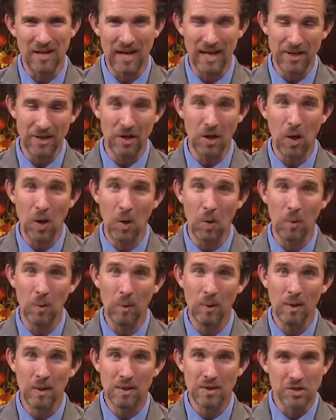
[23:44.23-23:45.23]
I
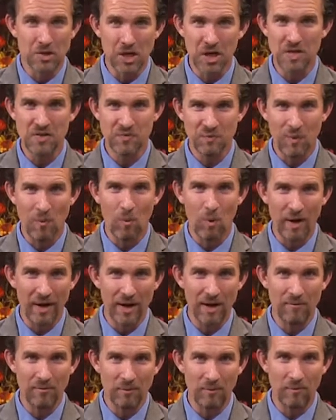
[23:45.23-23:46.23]
know just from what
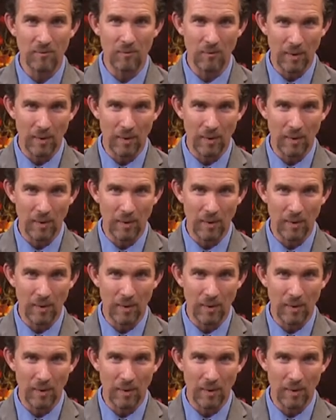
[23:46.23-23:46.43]
I've